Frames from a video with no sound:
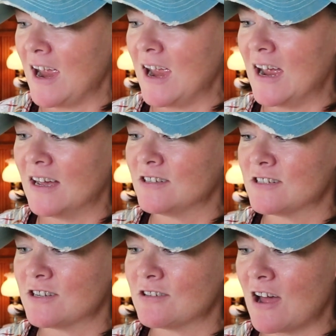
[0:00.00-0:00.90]

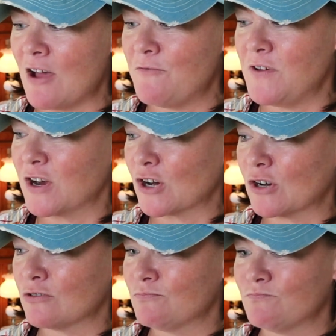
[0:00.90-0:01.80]
And I
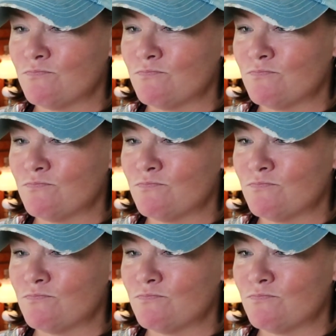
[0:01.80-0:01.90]
figured,